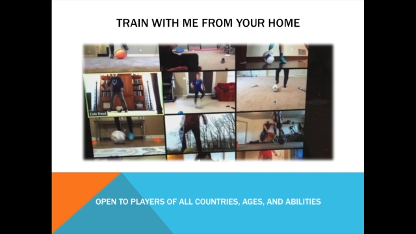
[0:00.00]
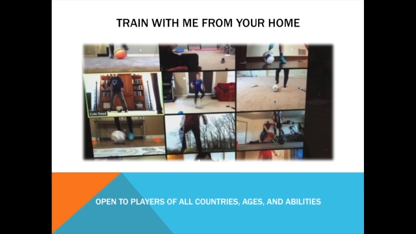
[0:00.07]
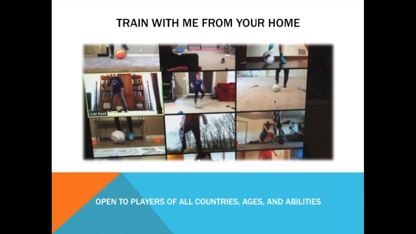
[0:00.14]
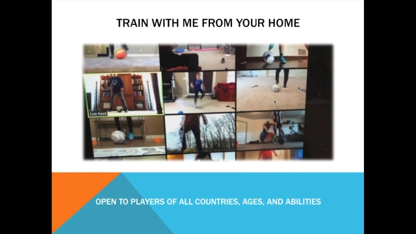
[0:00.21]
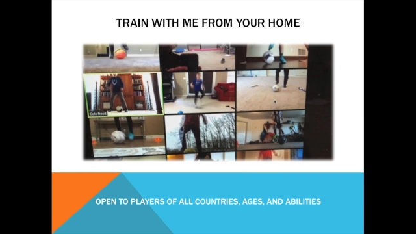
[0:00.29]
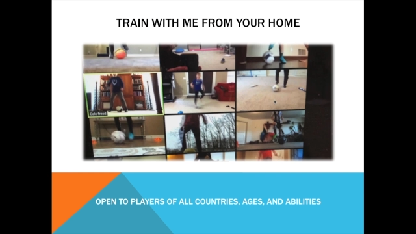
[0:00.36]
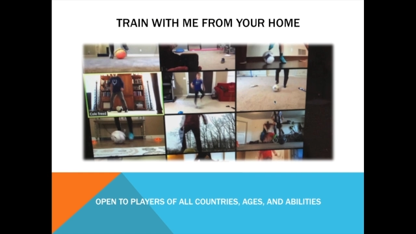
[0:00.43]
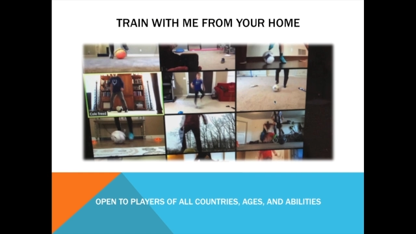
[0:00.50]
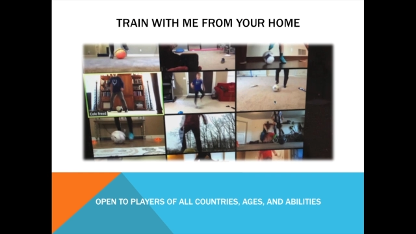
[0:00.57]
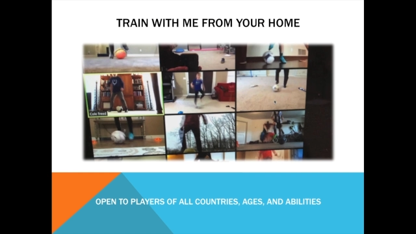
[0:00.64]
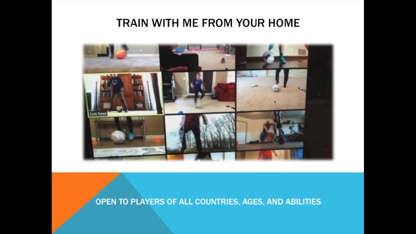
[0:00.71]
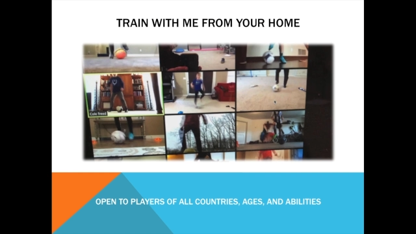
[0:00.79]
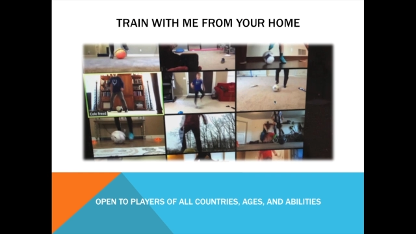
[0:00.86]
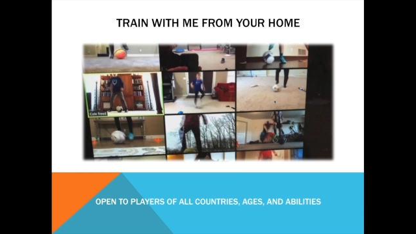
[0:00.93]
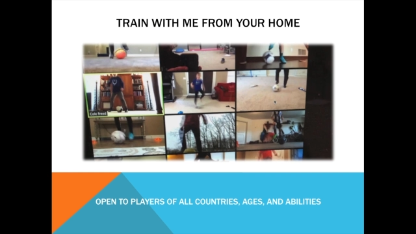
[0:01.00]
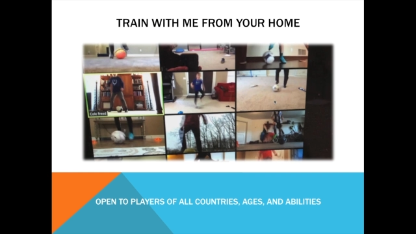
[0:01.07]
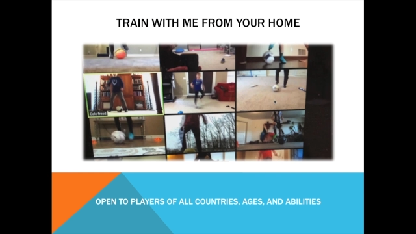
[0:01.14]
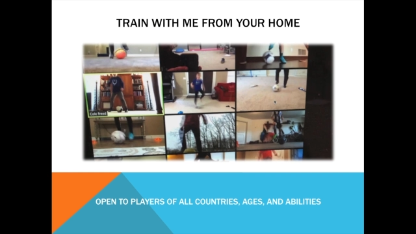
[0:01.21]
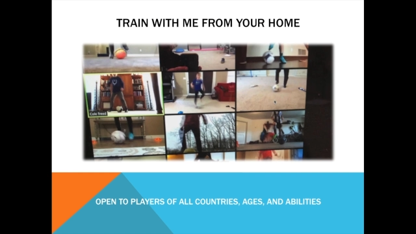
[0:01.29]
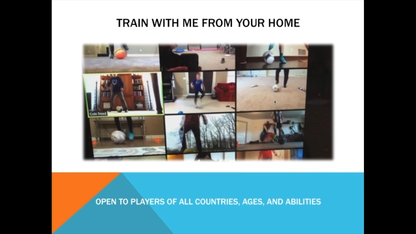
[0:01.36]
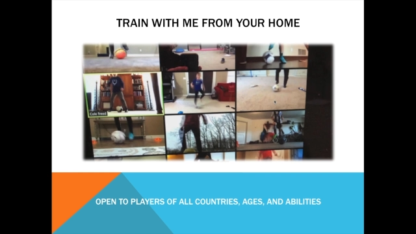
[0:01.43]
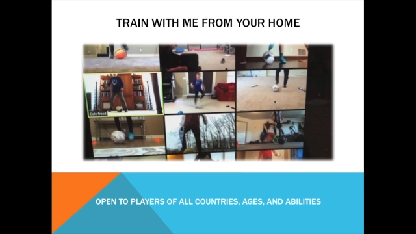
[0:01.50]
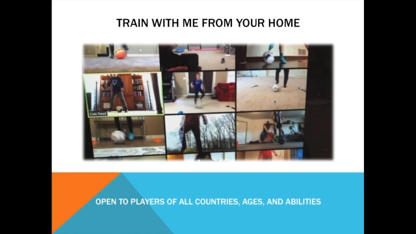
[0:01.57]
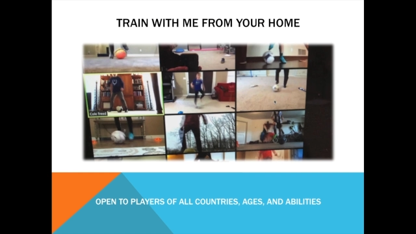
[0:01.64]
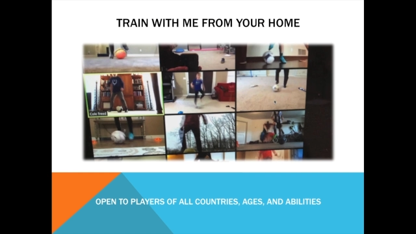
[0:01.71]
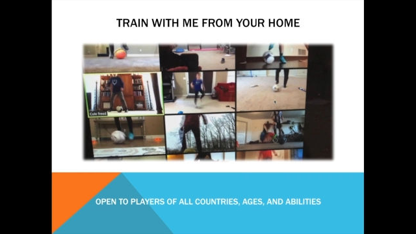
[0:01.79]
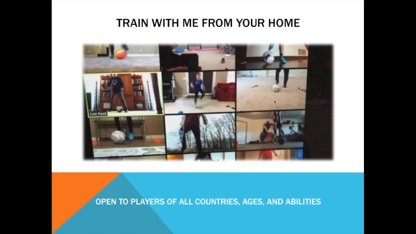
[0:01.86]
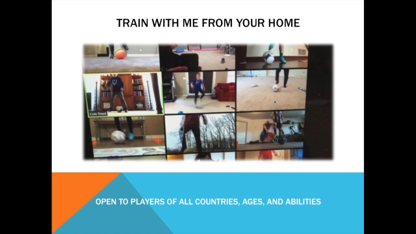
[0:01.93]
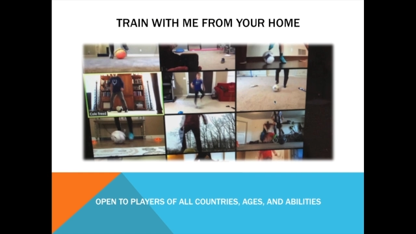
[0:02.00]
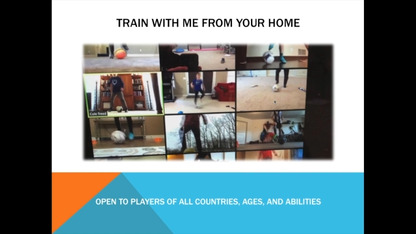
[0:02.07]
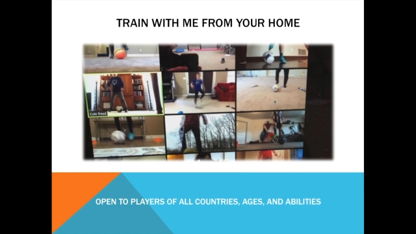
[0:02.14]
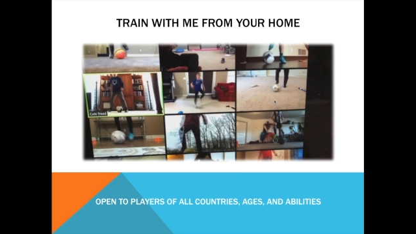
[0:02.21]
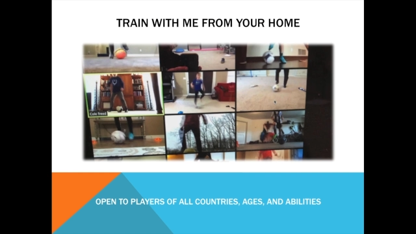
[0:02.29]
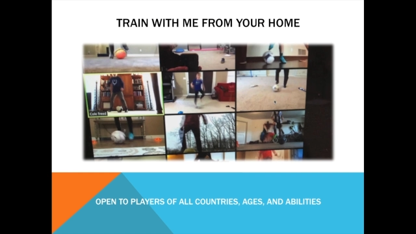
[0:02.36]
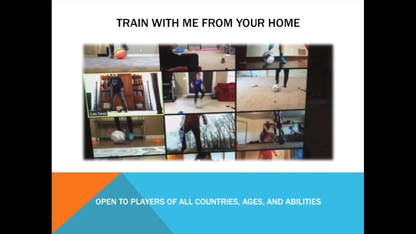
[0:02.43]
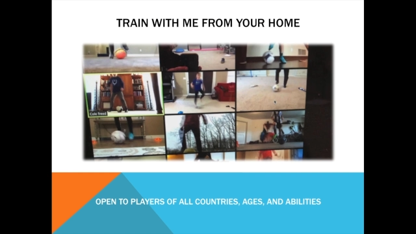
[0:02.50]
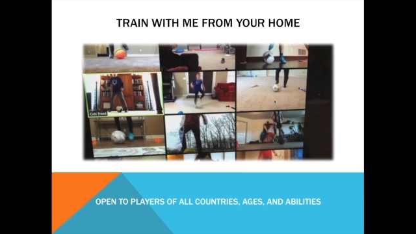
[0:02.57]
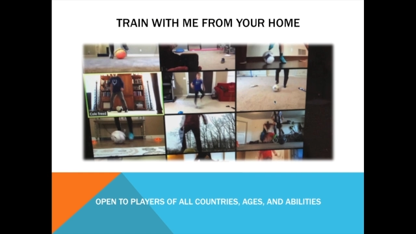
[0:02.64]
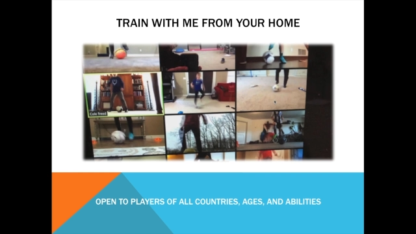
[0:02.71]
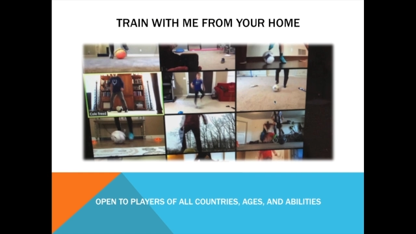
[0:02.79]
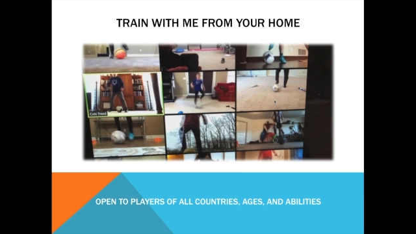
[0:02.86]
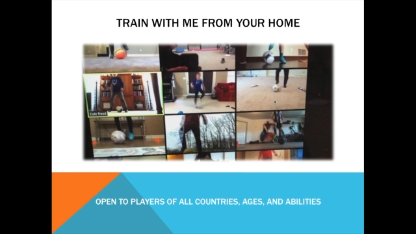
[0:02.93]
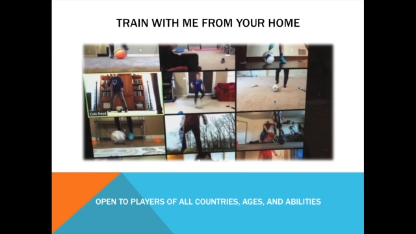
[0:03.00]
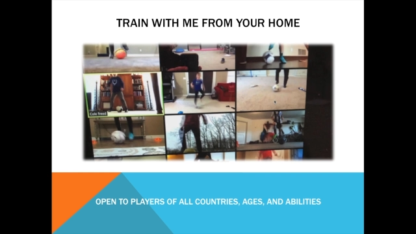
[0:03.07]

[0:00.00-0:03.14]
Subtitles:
(no speaker visible)